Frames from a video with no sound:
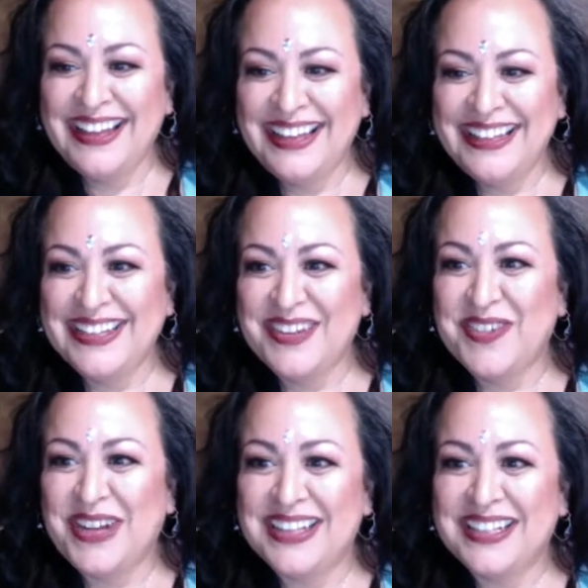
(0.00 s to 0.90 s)
You're
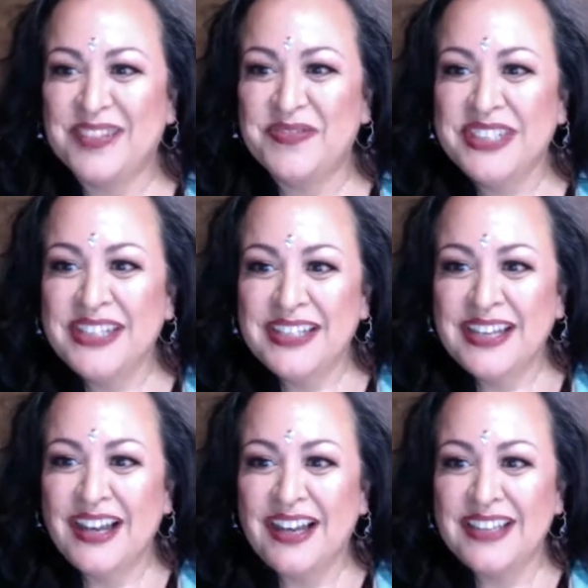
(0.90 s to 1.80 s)
welcome.
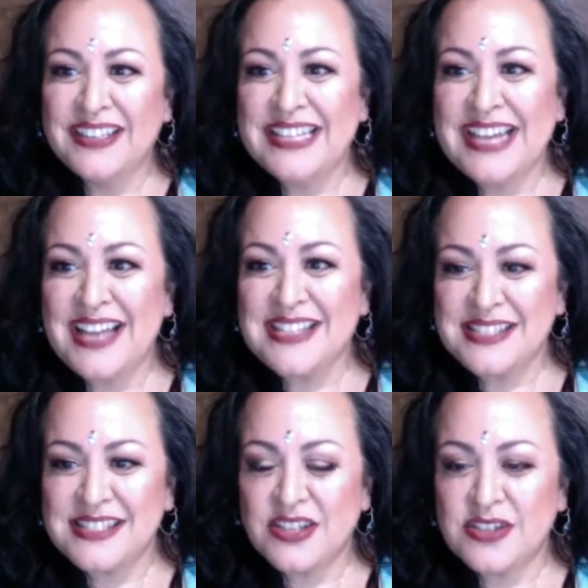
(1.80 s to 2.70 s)

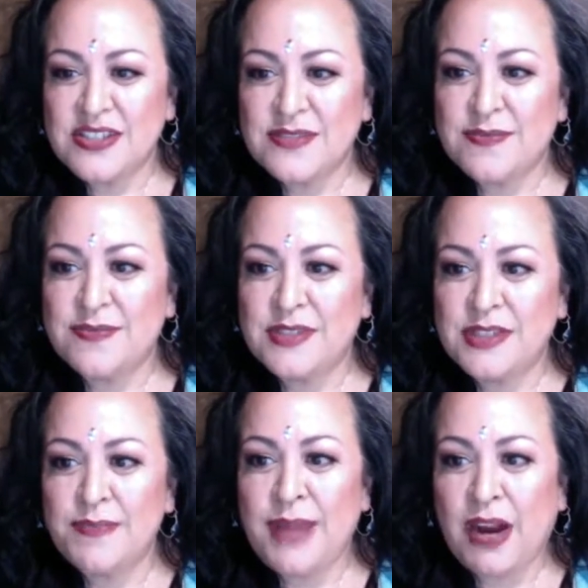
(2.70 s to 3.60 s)
Yes, there's
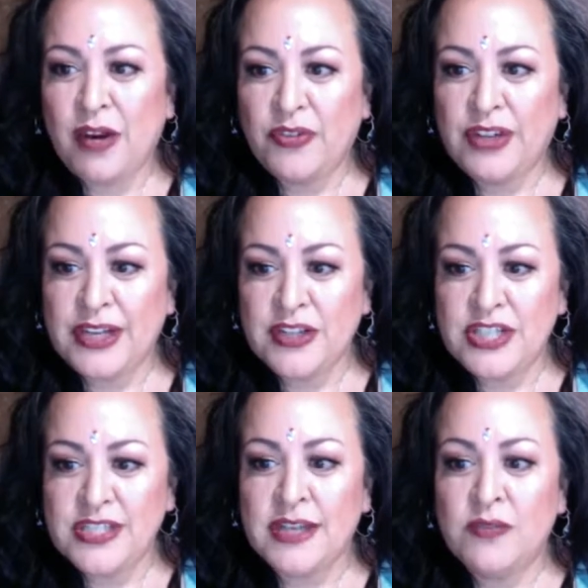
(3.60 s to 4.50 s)
some powerful
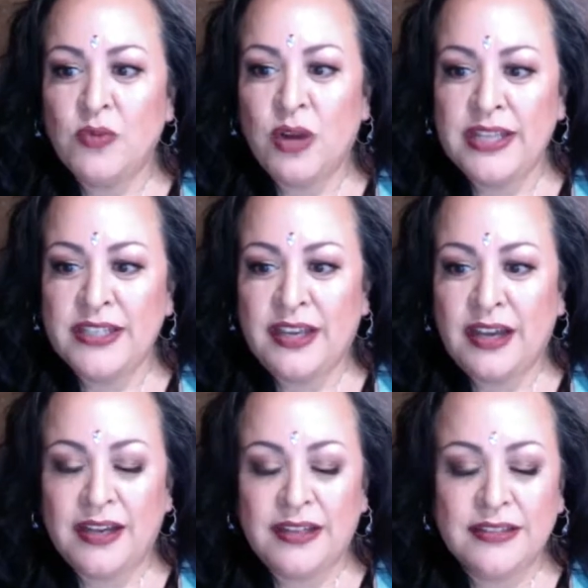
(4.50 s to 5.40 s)
energies, and
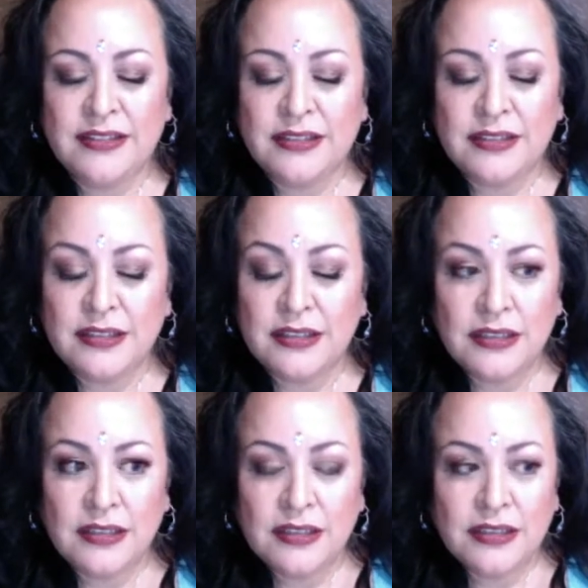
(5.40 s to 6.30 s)
one,
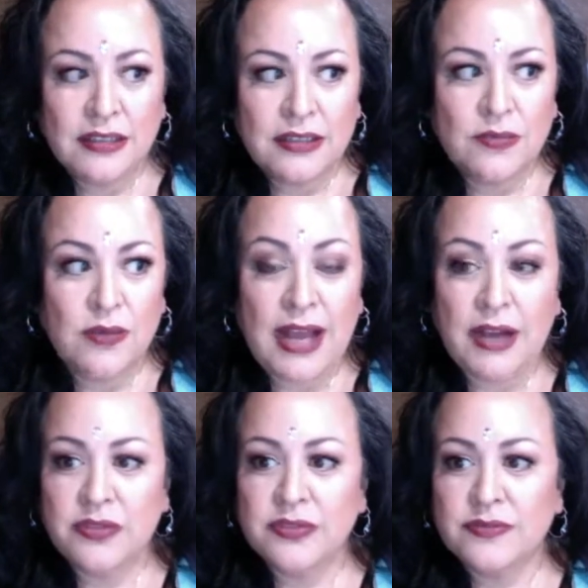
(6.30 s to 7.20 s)

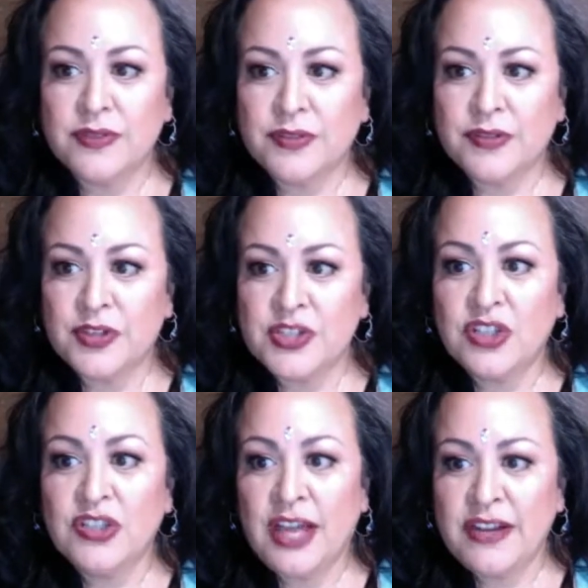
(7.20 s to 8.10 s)
wow, there's a
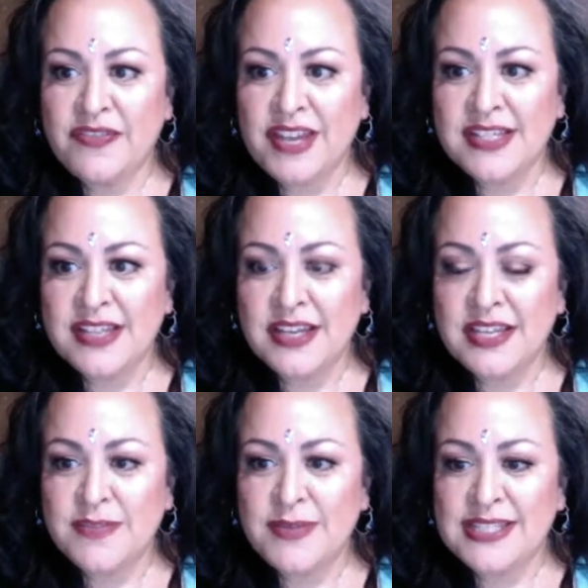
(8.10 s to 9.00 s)
lot of things that need
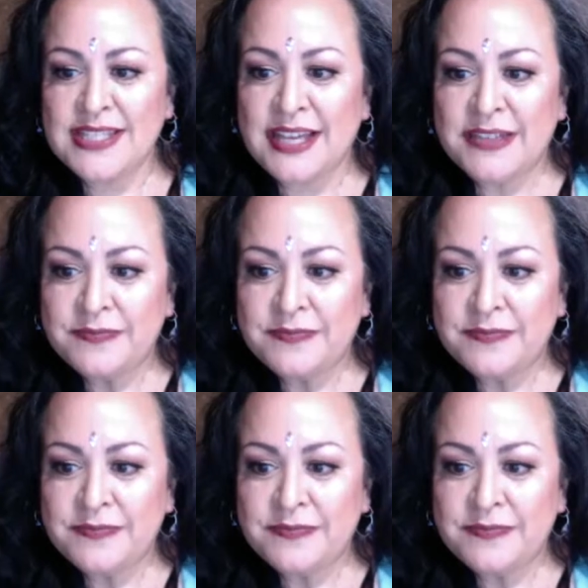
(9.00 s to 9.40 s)
to be said.